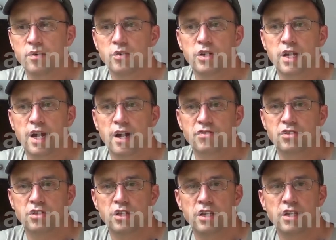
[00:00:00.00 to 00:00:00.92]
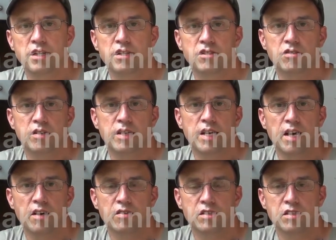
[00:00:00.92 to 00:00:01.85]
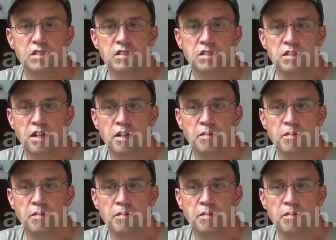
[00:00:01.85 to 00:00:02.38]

he would have to heat his greenhouses